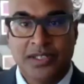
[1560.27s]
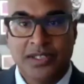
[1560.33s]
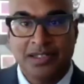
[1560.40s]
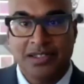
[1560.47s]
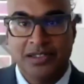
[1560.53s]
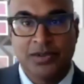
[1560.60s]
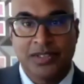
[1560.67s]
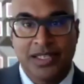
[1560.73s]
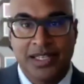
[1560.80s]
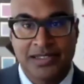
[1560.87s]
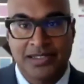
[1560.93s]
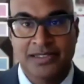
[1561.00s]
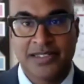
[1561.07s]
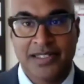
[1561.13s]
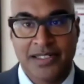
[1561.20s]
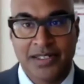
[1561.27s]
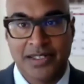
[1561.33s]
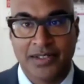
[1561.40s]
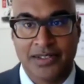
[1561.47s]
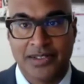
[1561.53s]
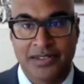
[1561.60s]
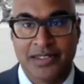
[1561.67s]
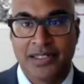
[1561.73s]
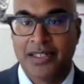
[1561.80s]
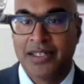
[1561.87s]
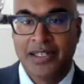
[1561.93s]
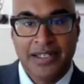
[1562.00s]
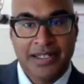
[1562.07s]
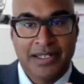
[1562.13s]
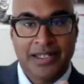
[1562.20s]
connected to a class at City College?
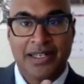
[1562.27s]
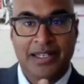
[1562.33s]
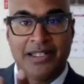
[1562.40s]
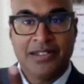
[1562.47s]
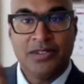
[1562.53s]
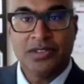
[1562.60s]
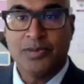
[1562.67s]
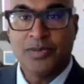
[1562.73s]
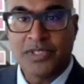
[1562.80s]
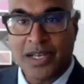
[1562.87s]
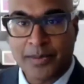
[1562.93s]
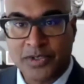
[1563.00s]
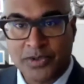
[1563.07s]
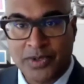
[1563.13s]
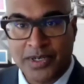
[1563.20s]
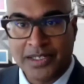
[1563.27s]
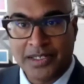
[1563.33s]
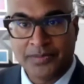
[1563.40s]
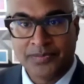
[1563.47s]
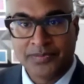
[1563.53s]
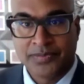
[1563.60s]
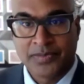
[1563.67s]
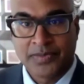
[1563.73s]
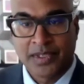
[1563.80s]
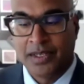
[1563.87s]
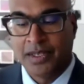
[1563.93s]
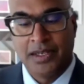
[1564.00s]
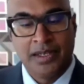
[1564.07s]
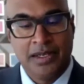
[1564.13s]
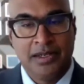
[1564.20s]
Can I get you some job training?
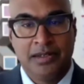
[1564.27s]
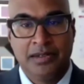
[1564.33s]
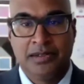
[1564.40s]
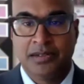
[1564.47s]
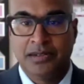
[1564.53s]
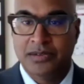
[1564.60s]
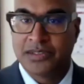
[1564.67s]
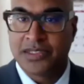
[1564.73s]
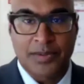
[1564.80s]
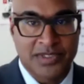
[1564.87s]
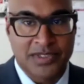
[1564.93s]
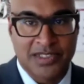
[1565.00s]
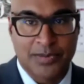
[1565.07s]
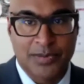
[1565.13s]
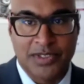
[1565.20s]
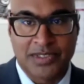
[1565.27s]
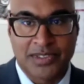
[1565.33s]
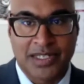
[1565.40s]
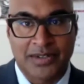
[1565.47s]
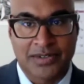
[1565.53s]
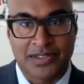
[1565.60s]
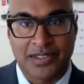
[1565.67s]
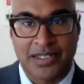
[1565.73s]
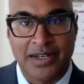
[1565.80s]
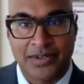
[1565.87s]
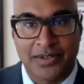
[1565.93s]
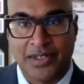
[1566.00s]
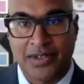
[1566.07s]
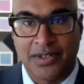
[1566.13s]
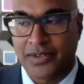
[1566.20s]
Substance abuse counseling,
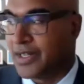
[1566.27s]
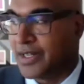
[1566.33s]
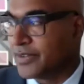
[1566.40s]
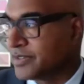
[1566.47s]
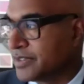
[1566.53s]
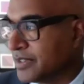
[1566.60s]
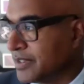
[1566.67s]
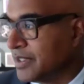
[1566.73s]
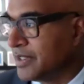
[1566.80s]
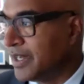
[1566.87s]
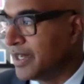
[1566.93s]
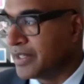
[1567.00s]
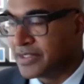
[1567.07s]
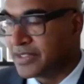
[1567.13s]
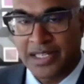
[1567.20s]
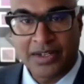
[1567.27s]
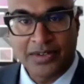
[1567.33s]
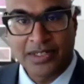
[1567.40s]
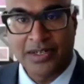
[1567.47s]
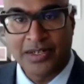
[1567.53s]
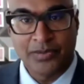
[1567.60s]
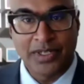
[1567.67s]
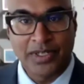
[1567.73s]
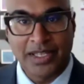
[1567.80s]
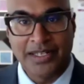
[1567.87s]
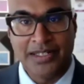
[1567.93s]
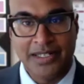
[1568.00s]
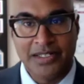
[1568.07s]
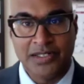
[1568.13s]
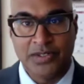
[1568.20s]
alcohol counseling, childcare
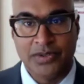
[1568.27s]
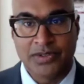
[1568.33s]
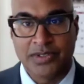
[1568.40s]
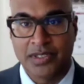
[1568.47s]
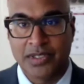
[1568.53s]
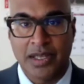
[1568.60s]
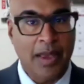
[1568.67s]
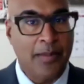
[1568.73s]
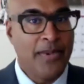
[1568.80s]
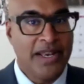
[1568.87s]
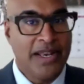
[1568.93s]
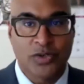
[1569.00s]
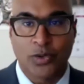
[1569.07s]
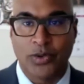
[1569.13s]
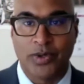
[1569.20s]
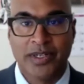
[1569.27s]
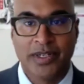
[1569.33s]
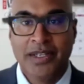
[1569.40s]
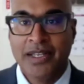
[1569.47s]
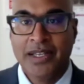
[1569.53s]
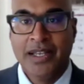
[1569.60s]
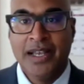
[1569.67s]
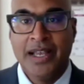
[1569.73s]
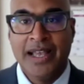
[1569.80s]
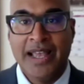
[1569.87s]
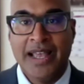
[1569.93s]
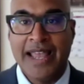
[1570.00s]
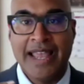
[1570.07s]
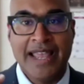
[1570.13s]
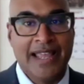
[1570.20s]
related issues, a mentor.
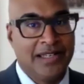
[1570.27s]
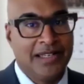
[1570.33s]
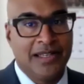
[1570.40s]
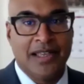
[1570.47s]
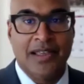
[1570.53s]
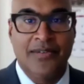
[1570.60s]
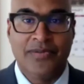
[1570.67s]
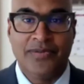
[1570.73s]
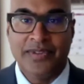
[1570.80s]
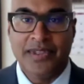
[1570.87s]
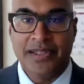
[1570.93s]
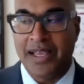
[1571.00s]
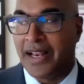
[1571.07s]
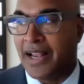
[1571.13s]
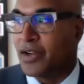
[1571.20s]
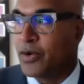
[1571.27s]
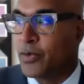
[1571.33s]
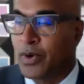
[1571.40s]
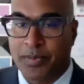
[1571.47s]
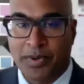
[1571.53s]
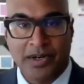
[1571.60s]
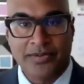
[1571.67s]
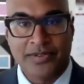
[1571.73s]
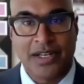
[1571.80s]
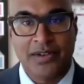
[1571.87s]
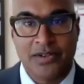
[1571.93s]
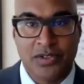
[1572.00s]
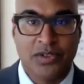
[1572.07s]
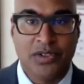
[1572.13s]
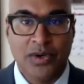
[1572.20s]
And I know what part of
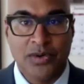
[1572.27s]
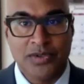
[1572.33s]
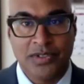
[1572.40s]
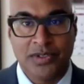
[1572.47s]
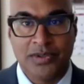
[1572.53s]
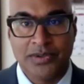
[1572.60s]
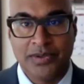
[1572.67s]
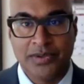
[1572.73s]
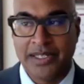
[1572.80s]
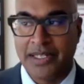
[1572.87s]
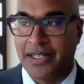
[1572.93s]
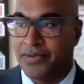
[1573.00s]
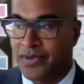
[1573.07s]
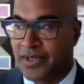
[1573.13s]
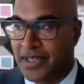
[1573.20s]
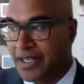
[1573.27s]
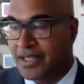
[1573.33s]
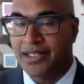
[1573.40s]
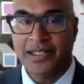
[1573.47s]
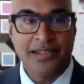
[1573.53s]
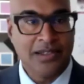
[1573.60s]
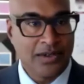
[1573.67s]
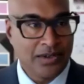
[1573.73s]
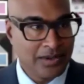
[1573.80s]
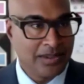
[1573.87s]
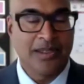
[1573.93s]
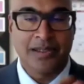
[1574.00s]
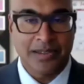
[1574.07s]
town you can go to. And if you can't get in there,